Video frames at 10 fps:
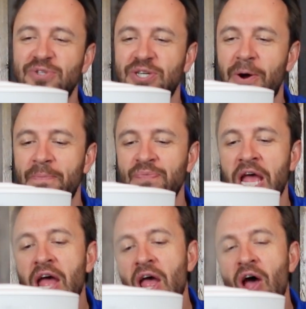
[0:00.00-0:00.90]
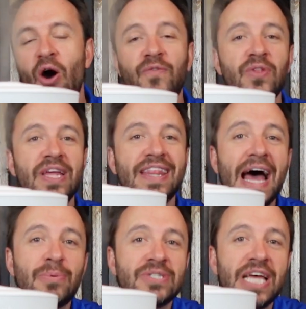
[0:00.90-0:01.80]
So hopefully
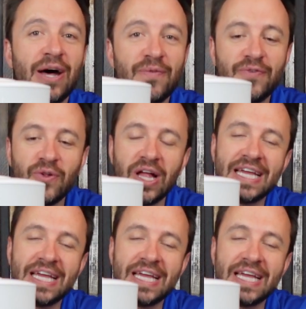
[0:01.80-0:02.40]
that was helpful.